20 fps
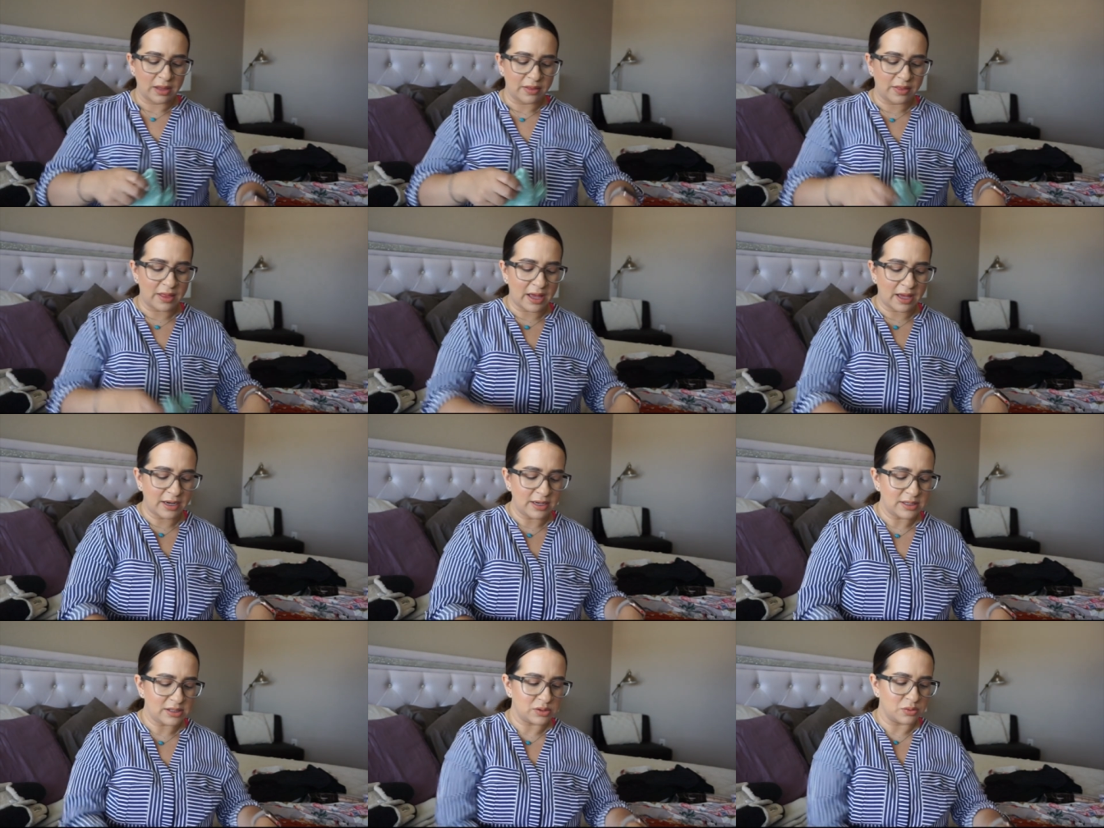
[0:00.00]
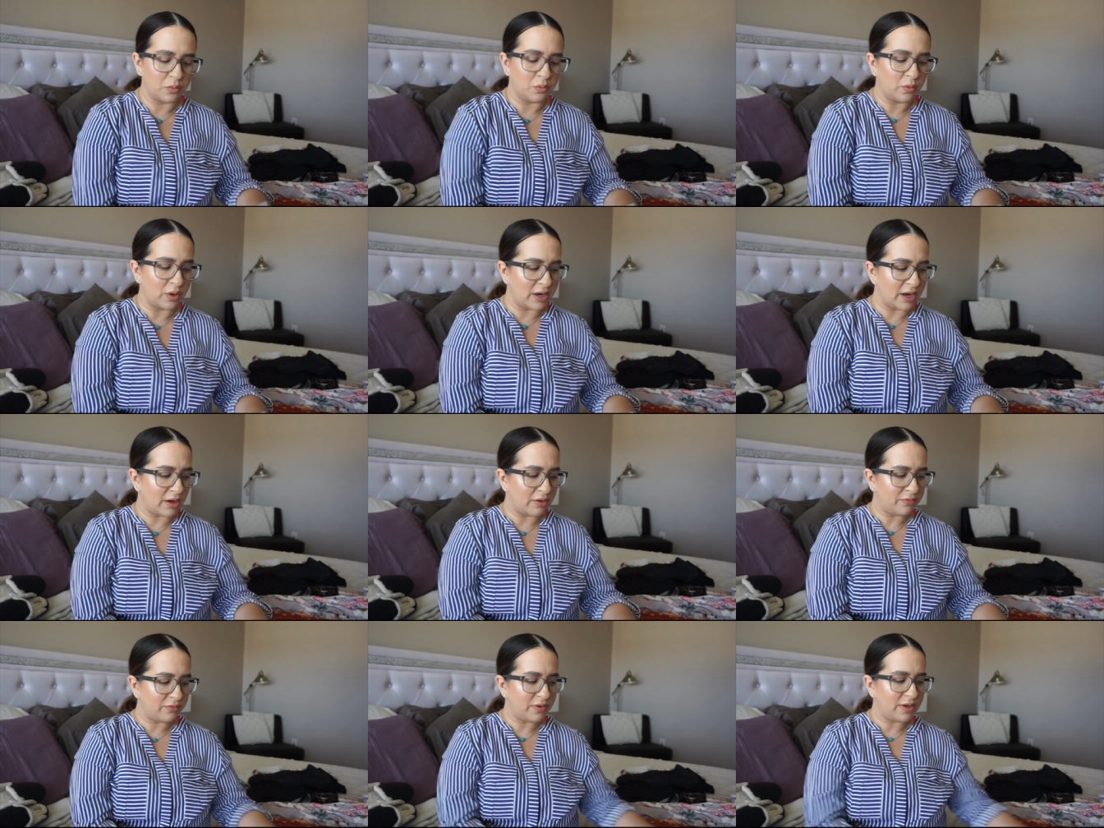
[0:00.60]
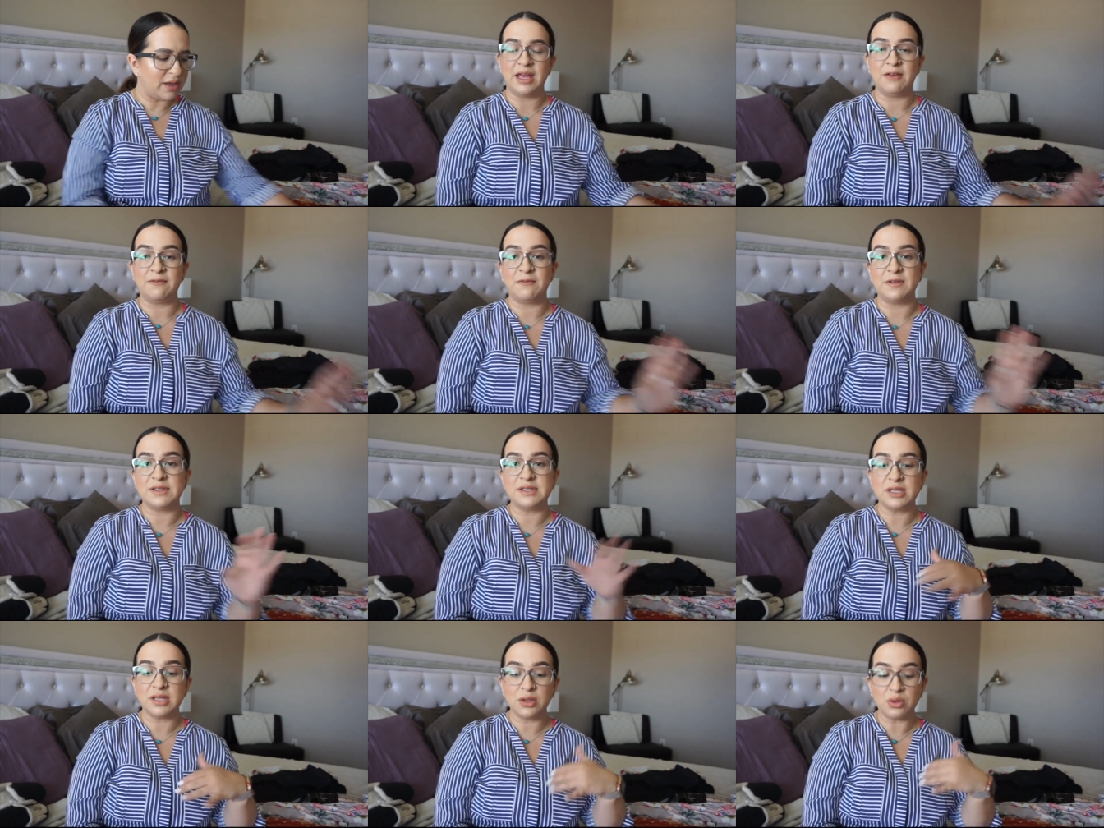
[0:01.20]
that is one outfit. If
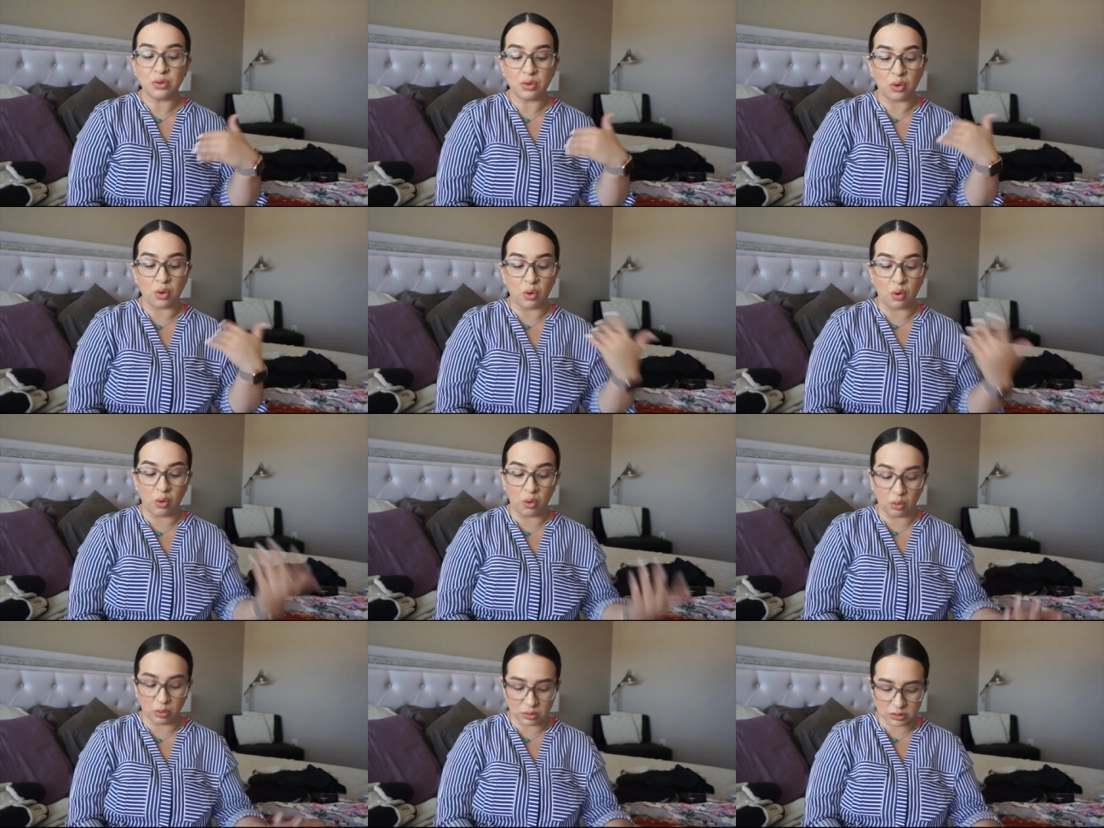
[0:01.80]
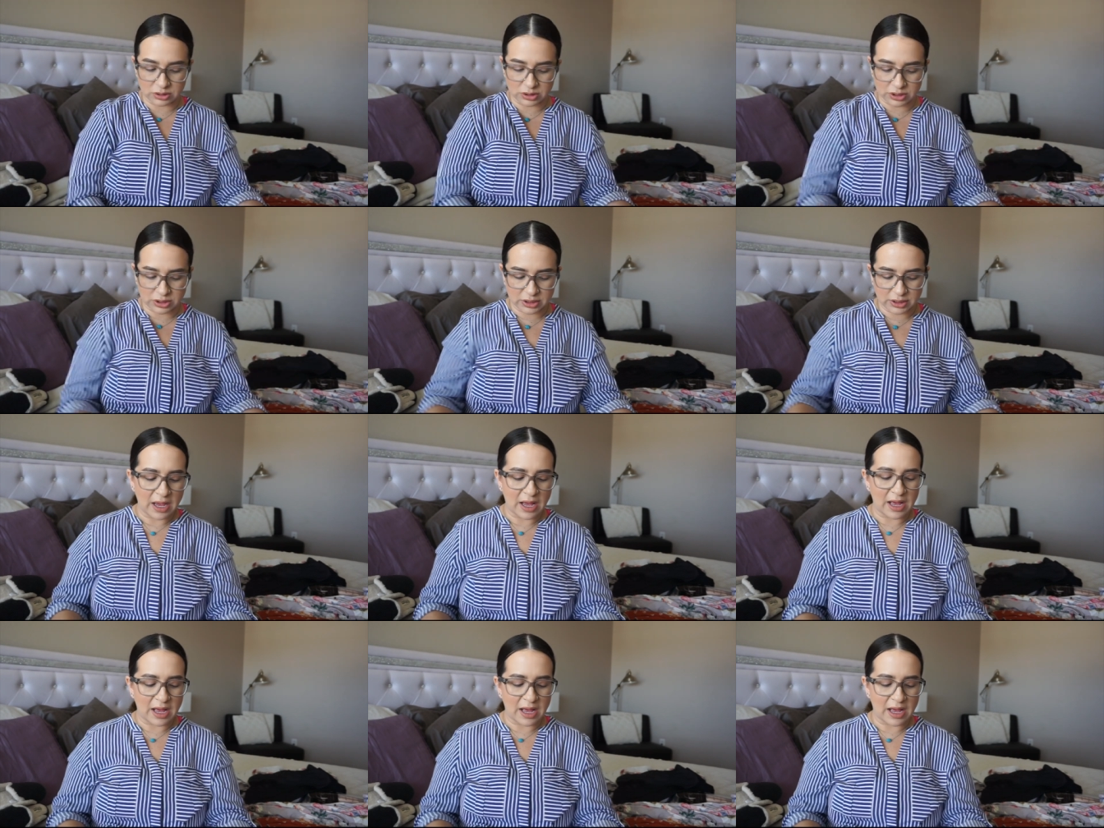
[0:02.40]
it's a little colder,